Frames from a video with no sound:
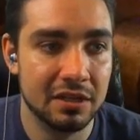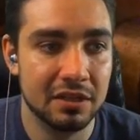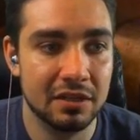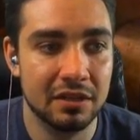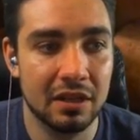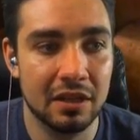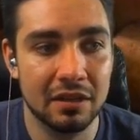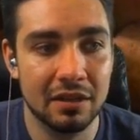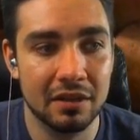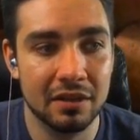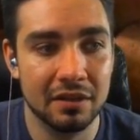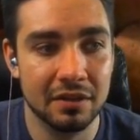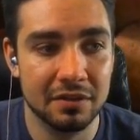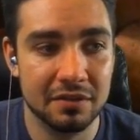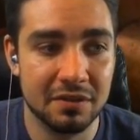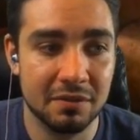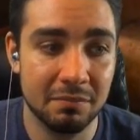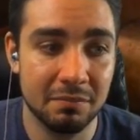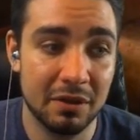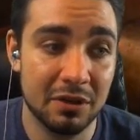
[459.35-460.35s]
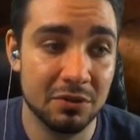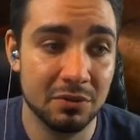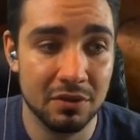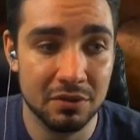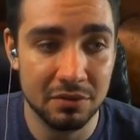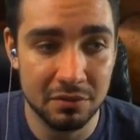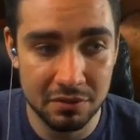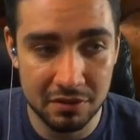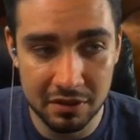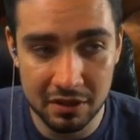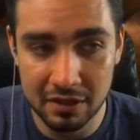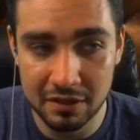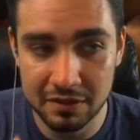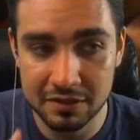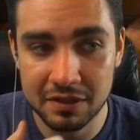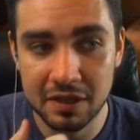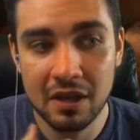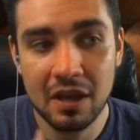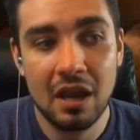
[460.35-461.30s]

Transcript: and then this mentor other things.